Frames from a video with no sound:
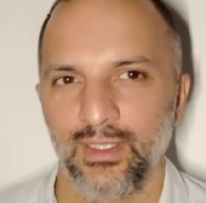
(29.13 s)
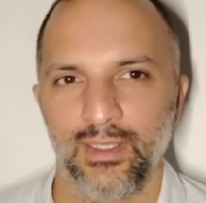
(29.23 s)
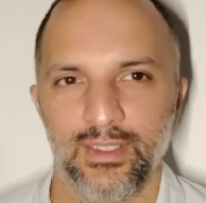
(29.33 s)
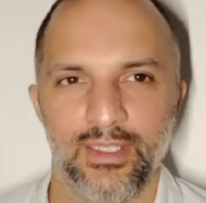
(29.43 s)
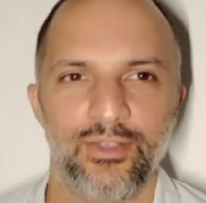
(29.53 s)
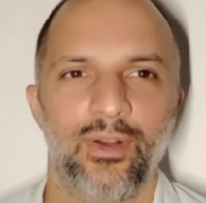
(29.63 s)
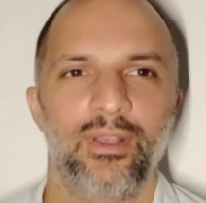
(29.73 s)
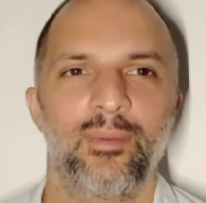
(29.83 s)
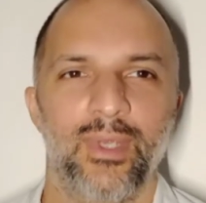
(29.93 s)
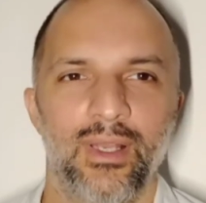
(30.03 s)
This is not
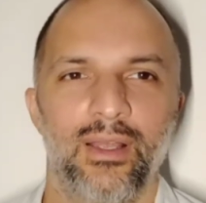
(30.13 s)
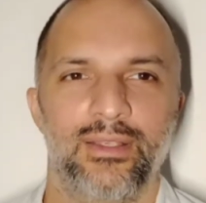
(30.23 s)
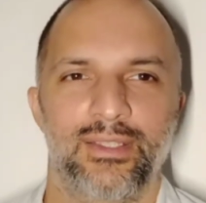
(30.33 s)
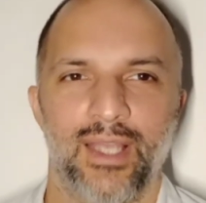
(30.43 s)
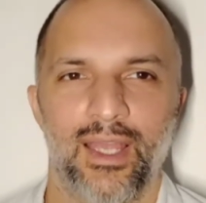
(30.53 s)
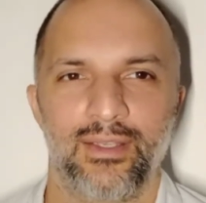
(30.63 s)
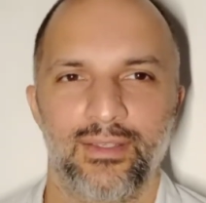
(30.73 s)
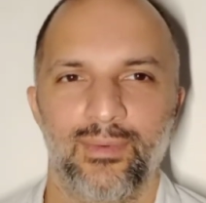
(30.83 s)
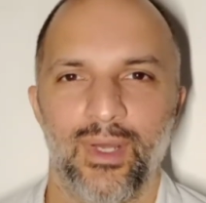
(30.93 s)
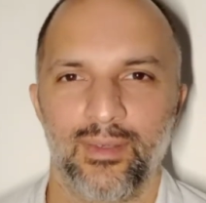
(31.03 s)
going to be like the standard
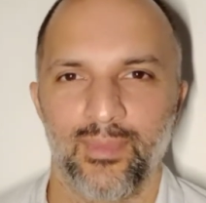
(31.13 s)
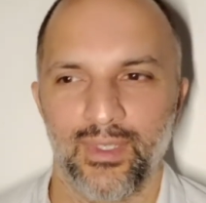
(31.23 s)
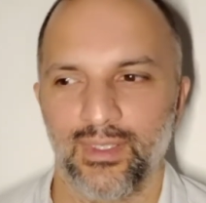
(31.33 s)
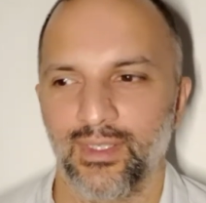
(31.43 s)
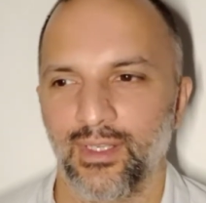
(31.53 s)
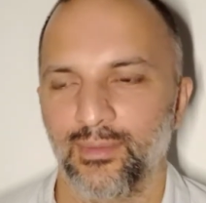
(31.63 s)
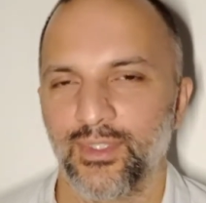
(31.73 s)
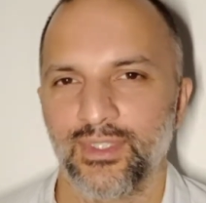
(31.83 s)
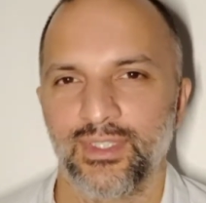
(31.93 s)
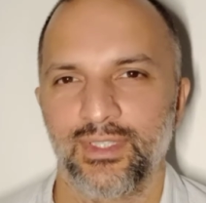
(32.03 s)
one, but you know, I'm
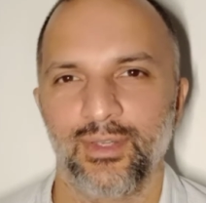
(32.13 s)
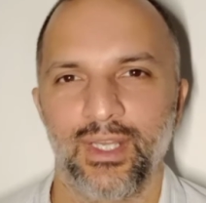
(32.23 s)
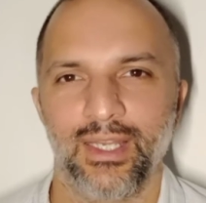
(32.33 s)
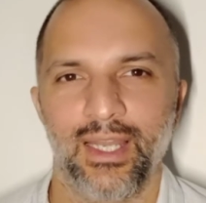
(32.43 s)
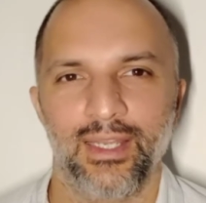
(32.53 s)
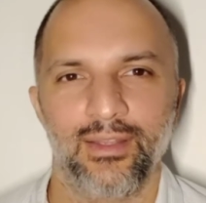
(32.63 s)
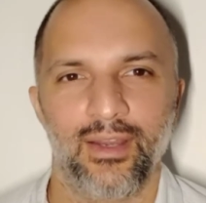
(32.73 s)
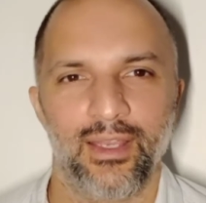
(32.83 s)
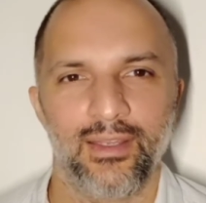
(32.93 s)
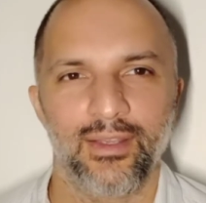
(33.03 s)
just doing a late
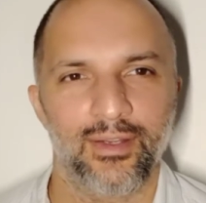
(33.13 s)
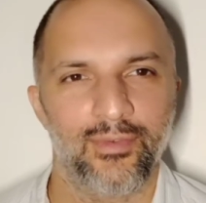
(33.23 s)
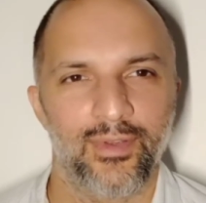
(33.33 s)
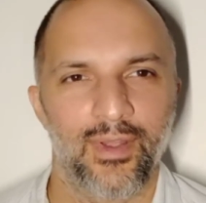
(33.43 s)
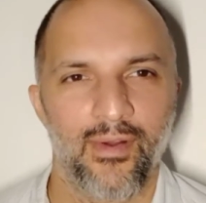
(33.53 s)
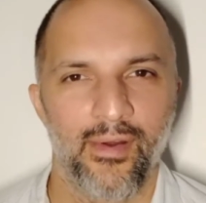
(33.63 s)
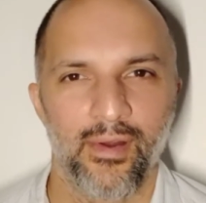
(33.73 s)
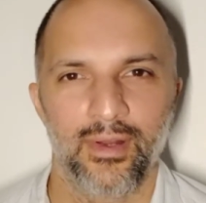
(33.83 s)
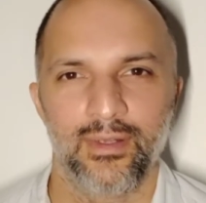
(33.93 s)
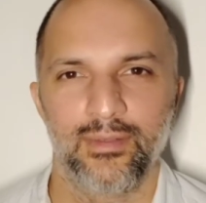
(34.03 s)
night kind of
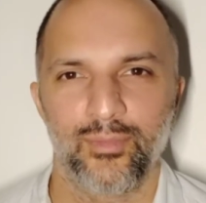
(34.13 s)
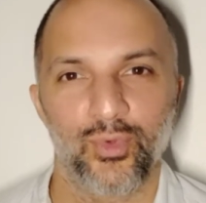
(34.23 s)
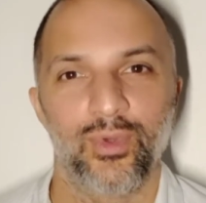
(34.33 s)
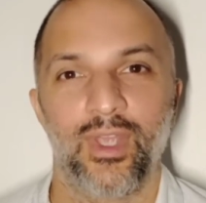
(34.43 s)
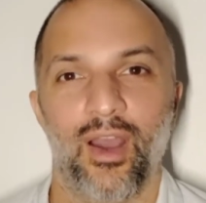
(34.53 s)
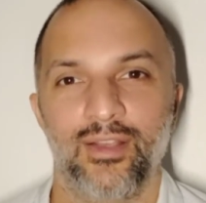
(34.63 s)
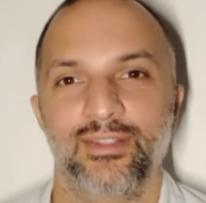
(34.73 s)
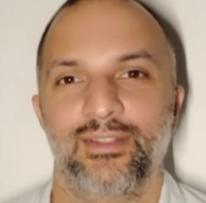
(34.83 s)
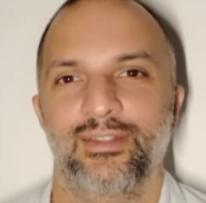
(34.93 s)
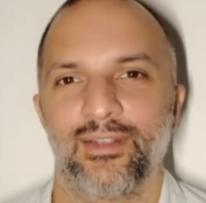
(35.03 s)

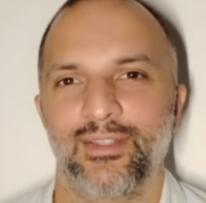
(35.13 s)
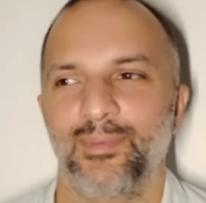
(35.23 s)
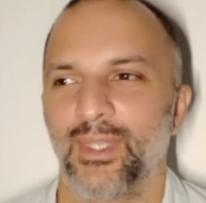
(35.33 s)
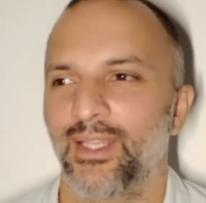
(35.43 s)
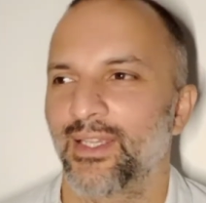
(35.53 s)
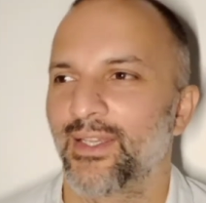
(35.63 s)
broadcast, so to speak.